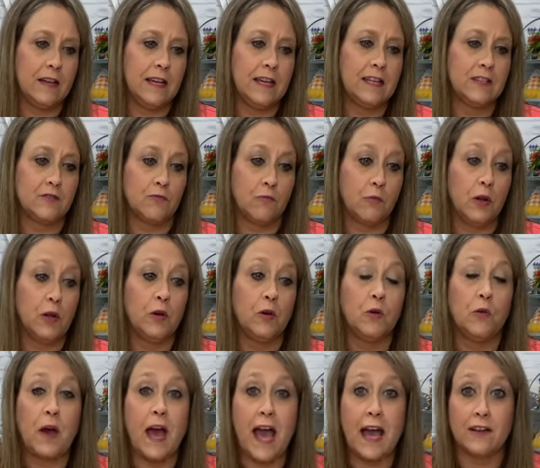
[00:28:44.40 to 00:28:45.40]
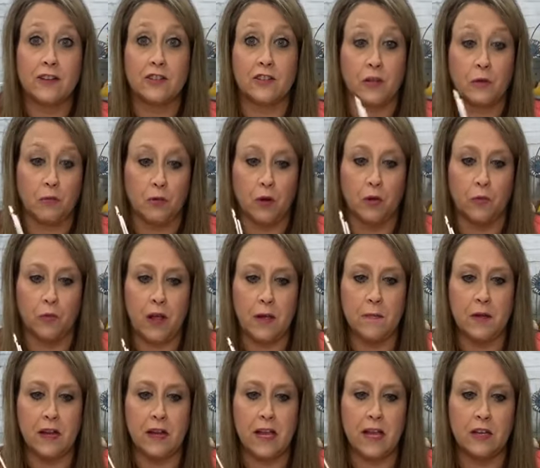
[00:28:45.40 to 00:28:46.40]
it's real, actually real
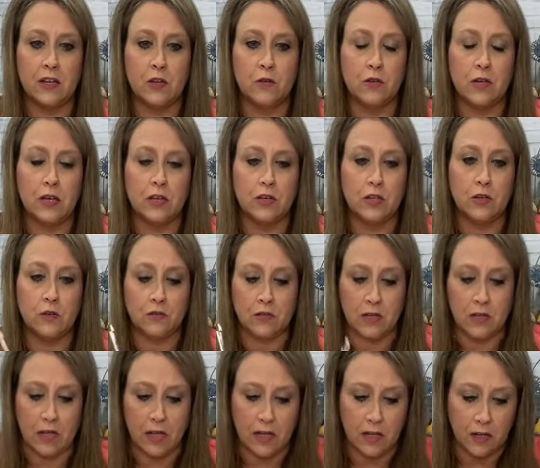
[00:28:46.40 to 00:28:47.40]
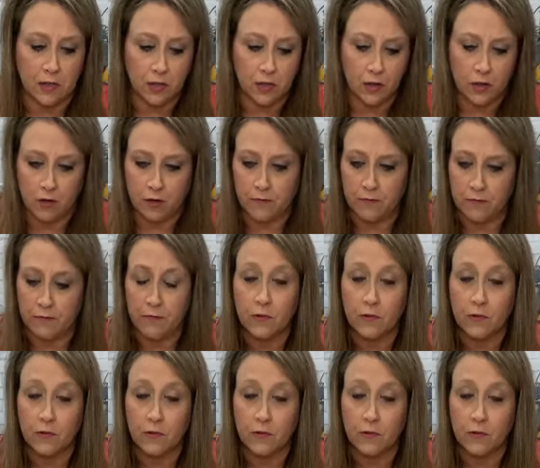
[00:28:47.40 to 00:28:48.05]
ribbon, and you can use it in your